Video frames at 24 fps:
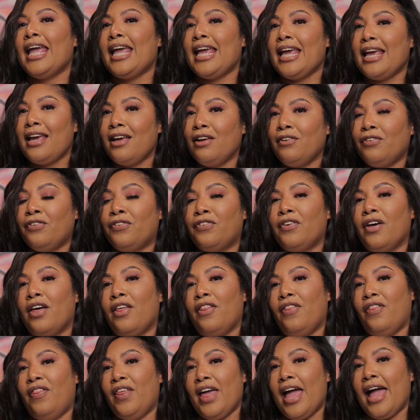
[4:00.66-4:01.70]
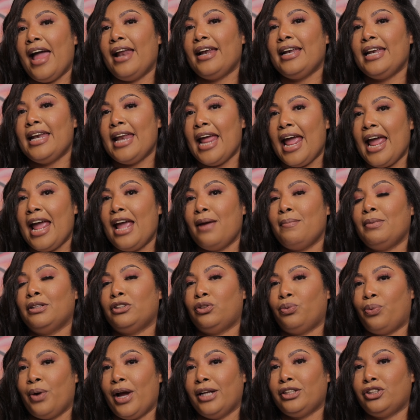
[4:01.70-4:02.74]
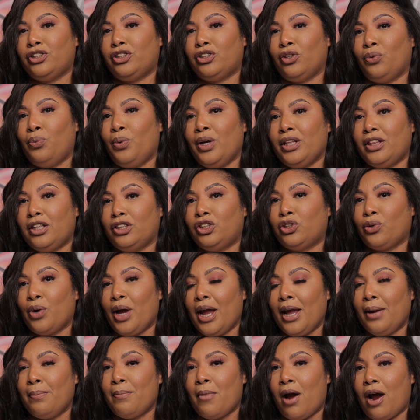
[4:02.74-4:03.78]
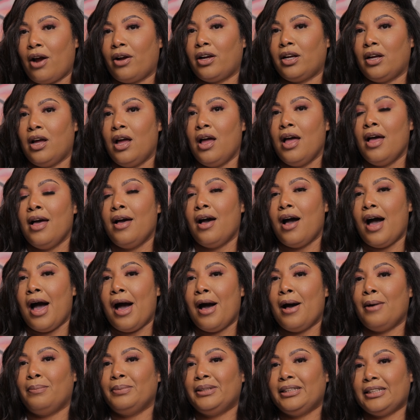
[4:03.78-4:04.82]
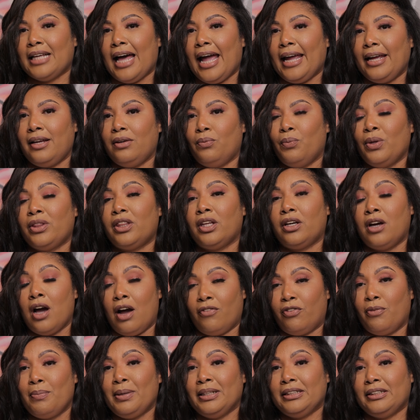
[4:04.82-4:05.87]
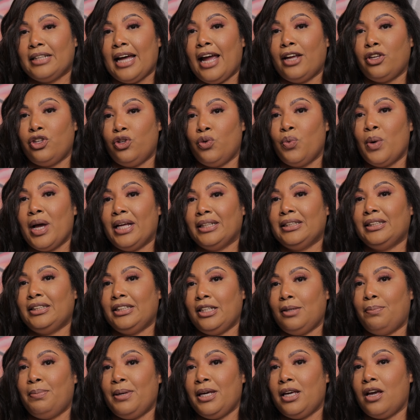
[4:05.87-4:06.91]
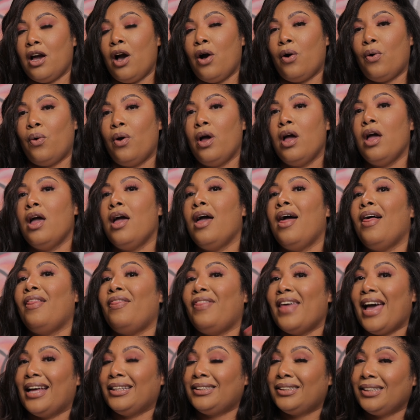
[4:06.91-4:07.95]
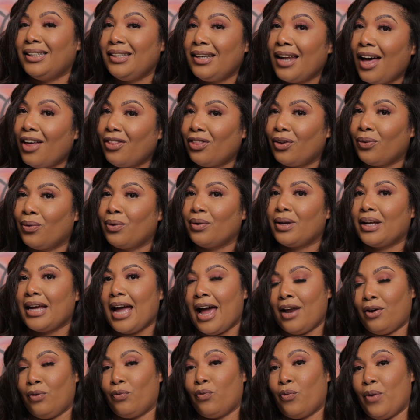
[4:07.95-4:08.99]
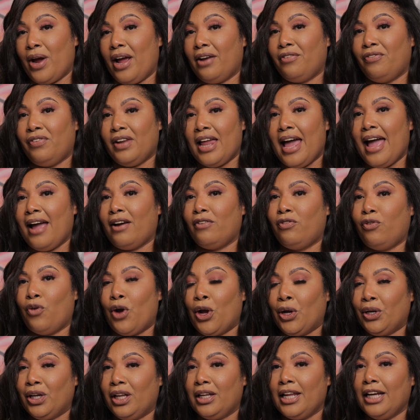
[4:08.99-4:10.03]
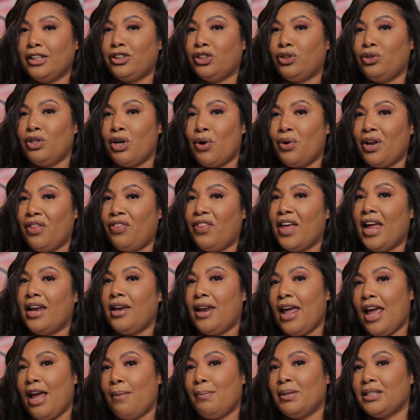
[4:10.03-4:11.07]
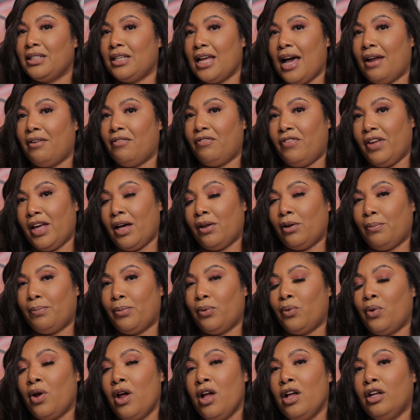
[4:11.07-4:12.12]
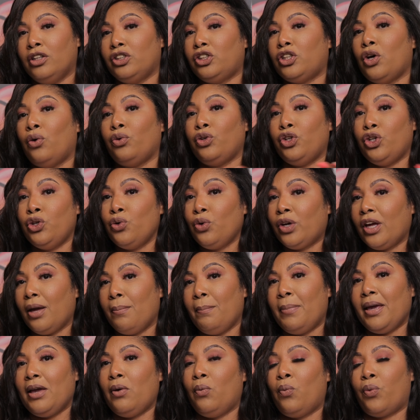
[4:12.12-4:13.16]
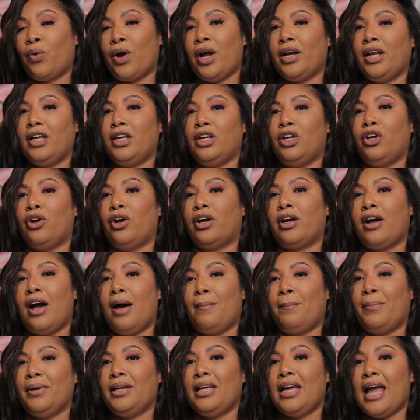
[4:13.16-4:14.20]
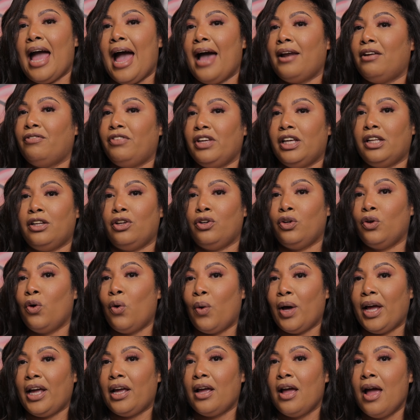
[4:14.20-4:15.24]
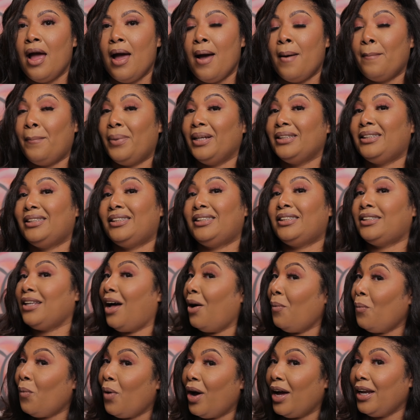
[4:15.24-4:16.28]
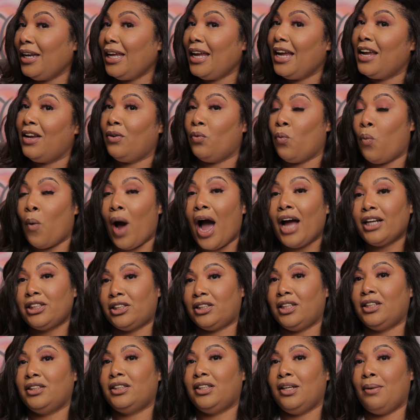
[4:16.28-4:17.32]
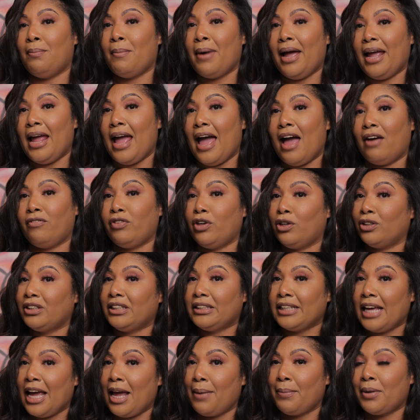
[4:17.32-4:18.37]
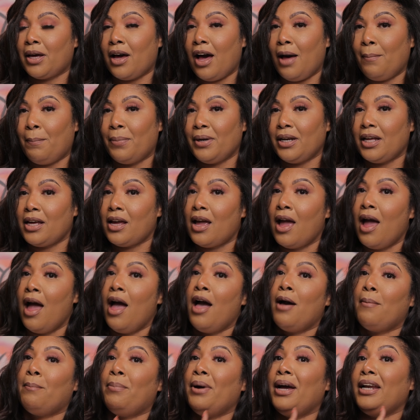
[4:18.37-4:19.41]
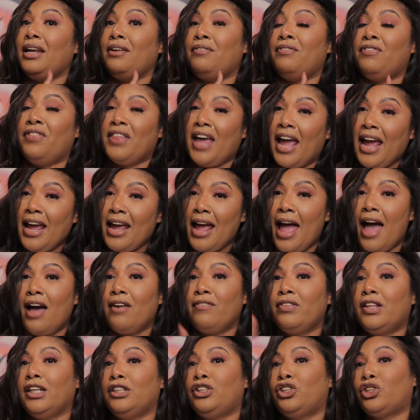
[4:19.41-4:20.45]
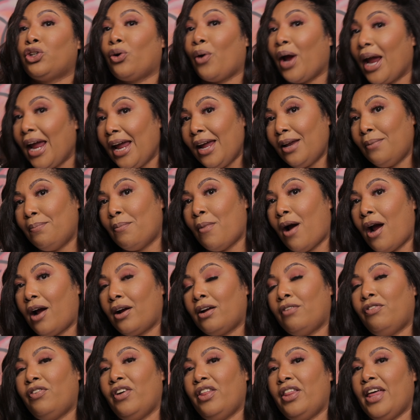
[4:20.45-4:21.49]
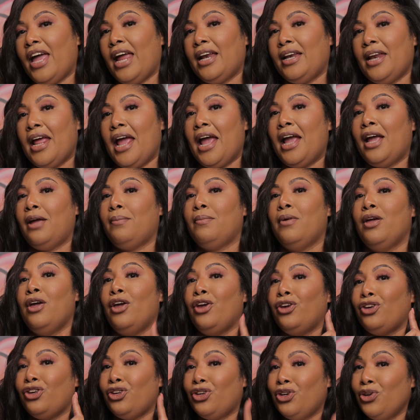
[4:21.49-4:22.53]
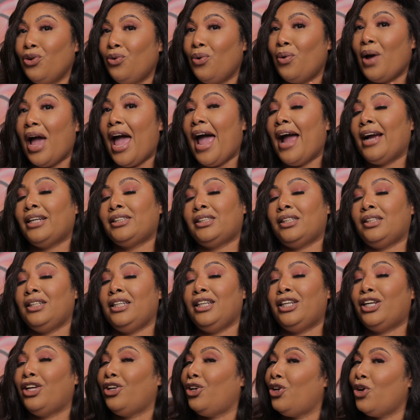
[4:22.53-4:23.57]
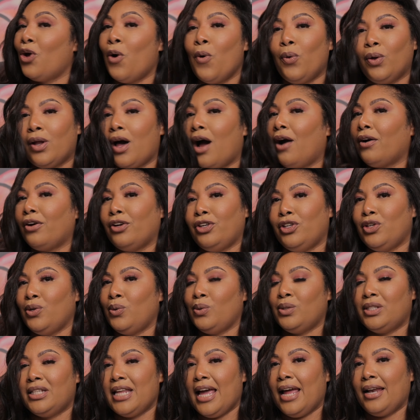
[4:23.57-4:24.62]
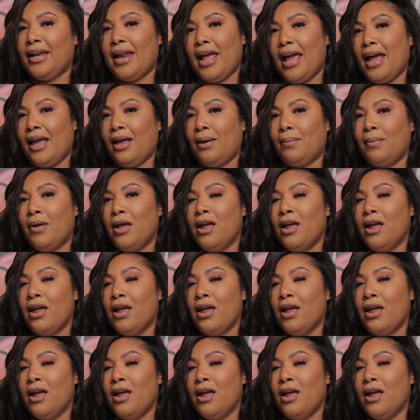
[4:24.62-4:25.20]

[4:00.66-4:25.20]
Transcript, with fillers: if that name is registered with the trademark um, site, with the government site U S P T O, that's another kind of red flag for you to let you know that that name is not available. So you can be running your company out of Illinois, but someone in Washington might have your same company. But if they have the trademark for that name, you actually can no longer use that name.